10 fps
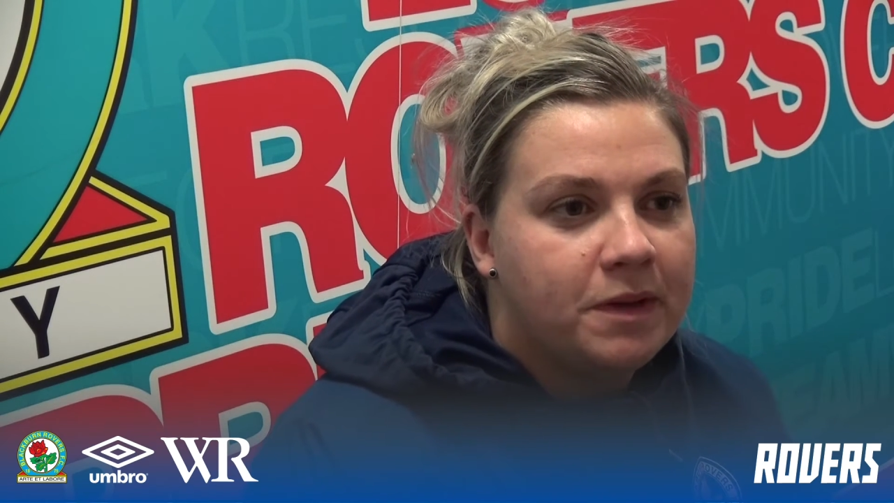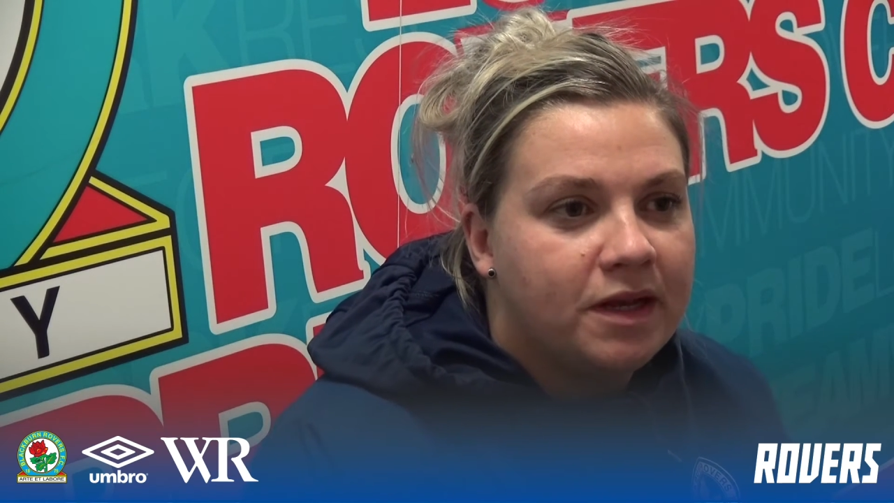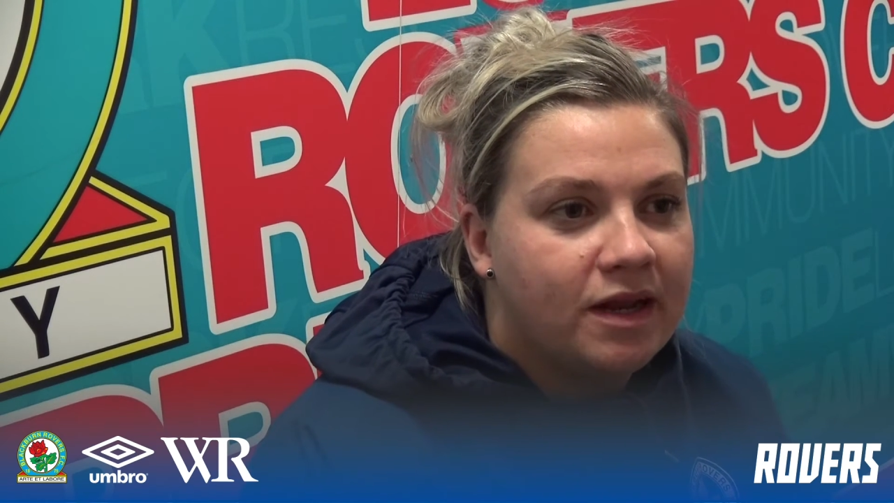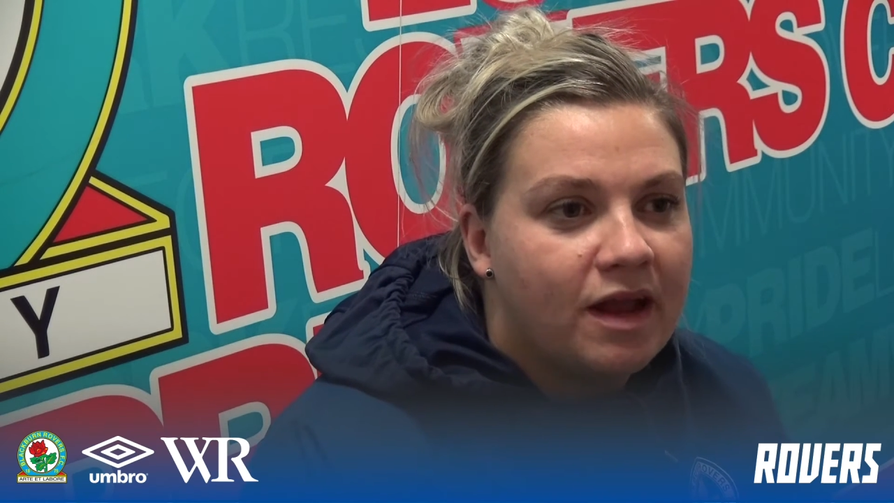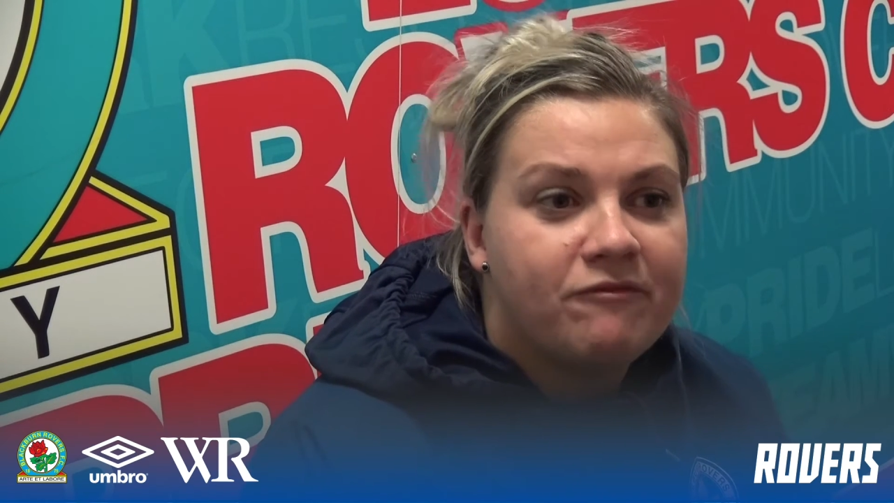in
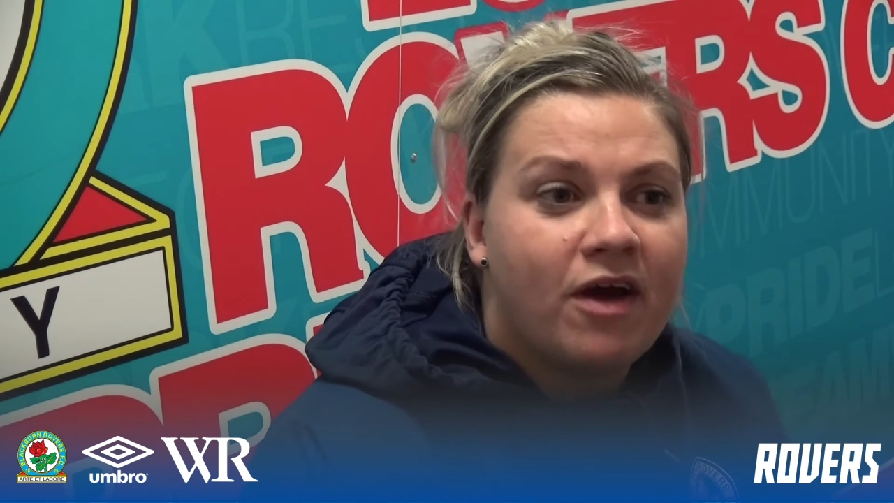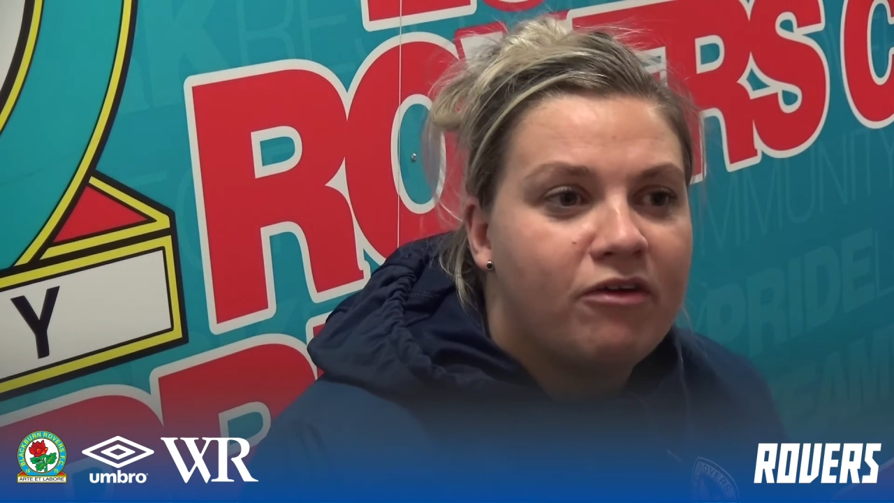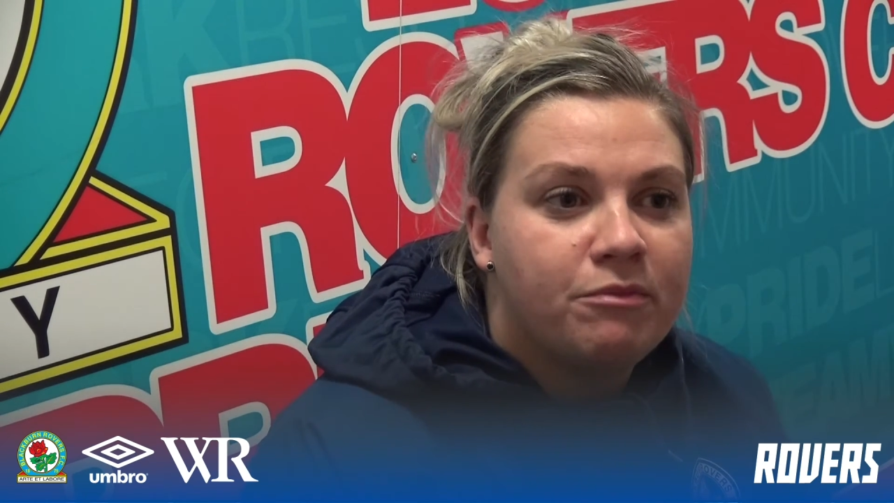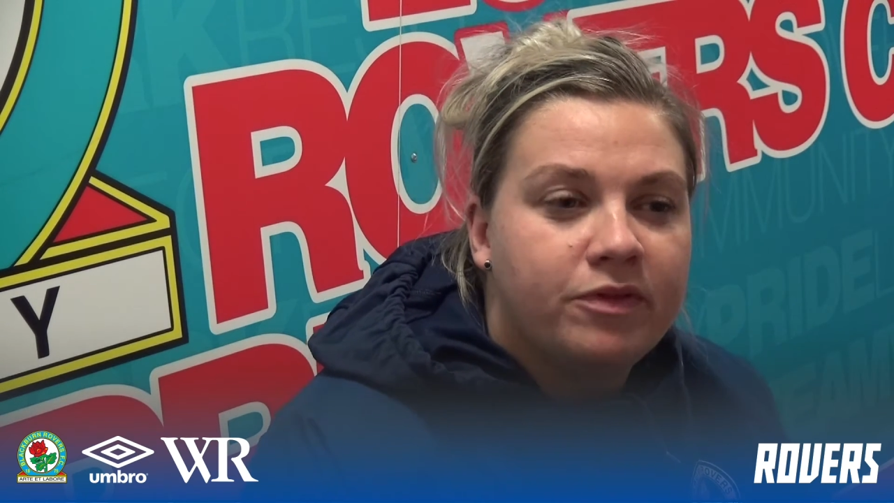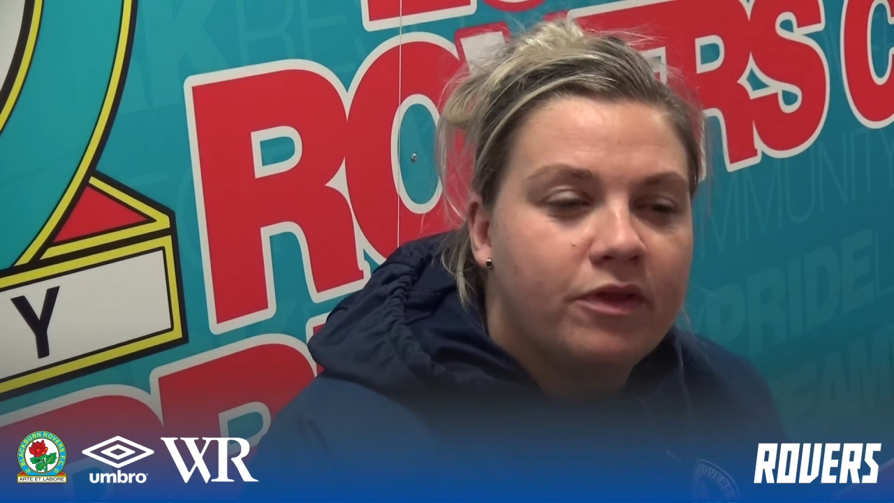an
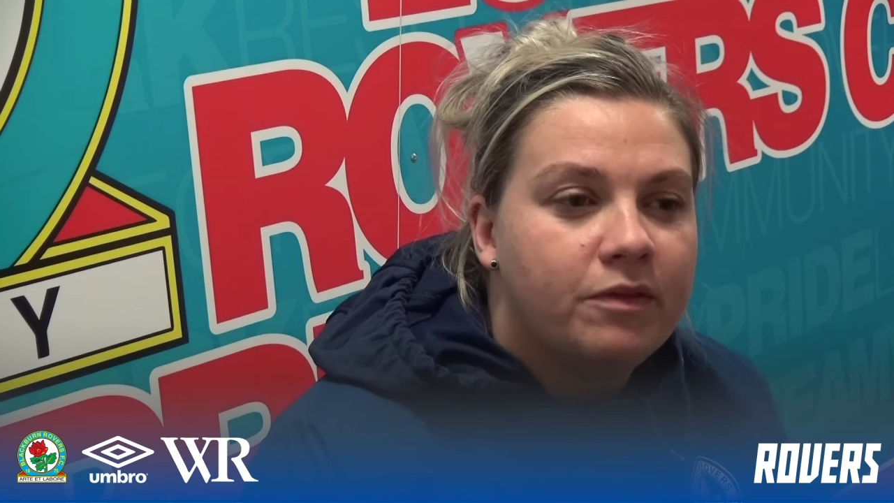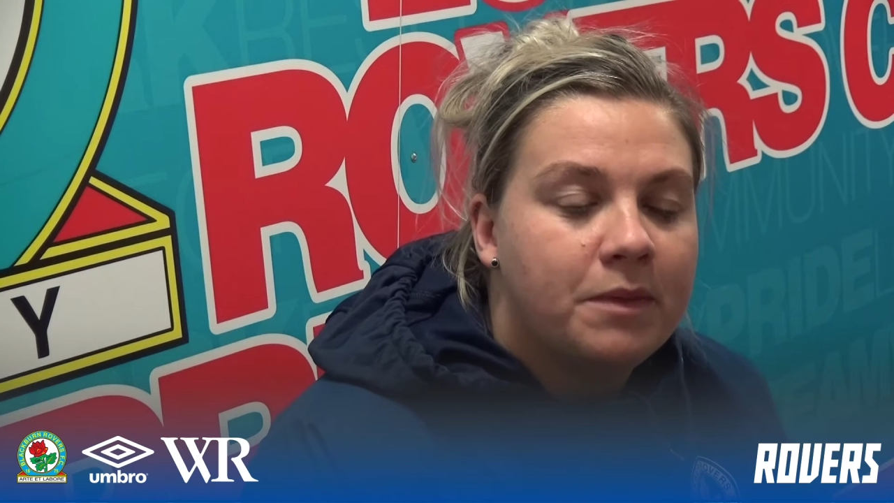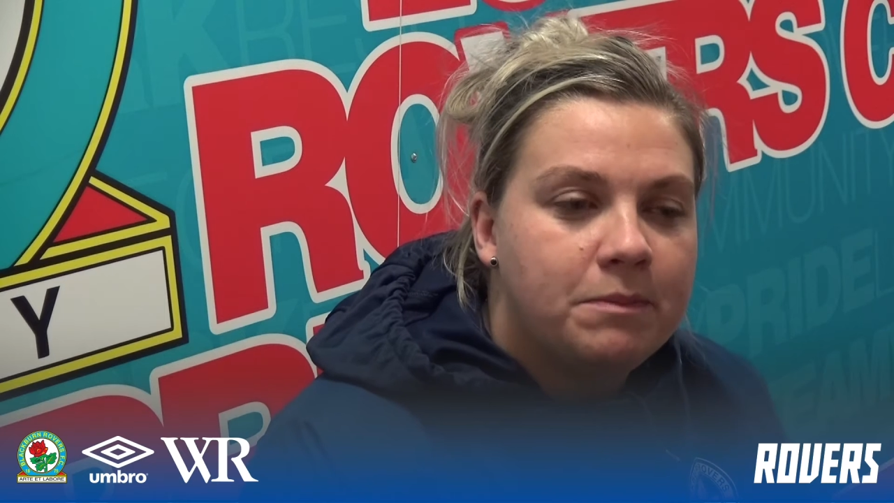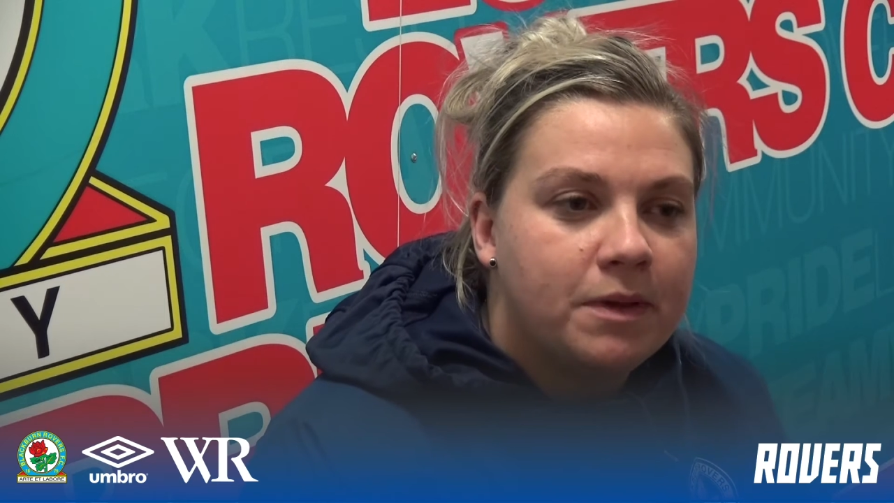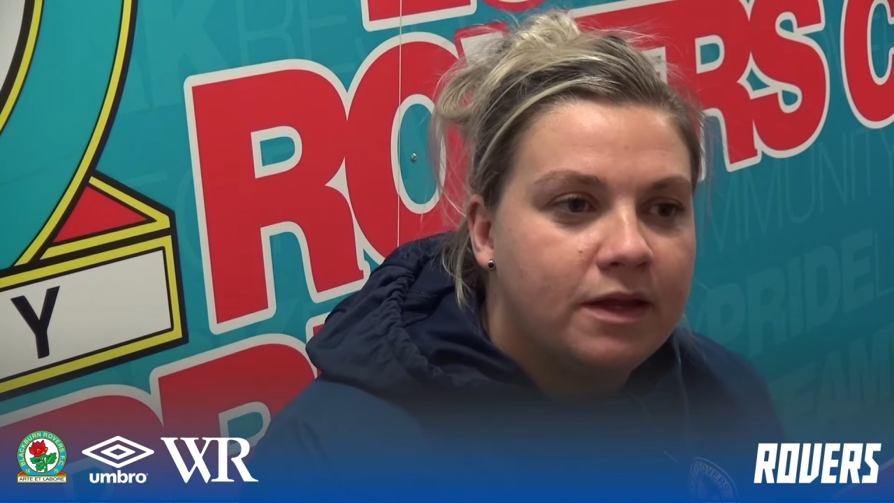environment that they
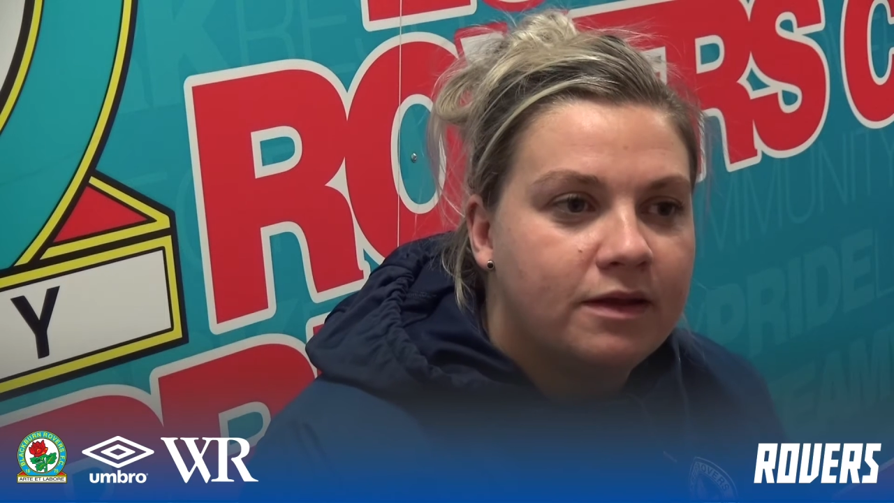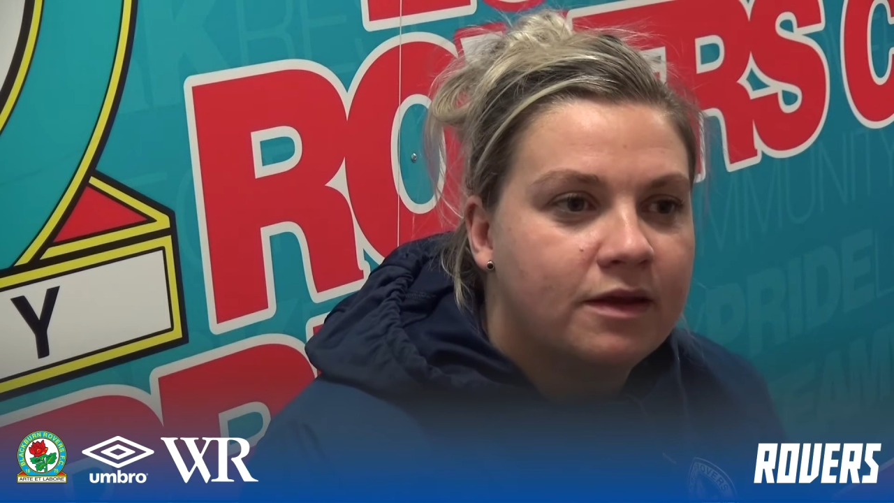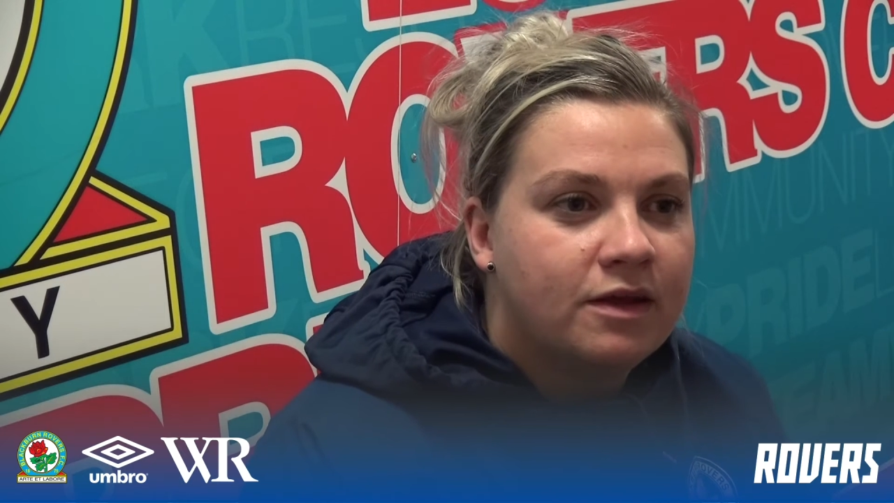may be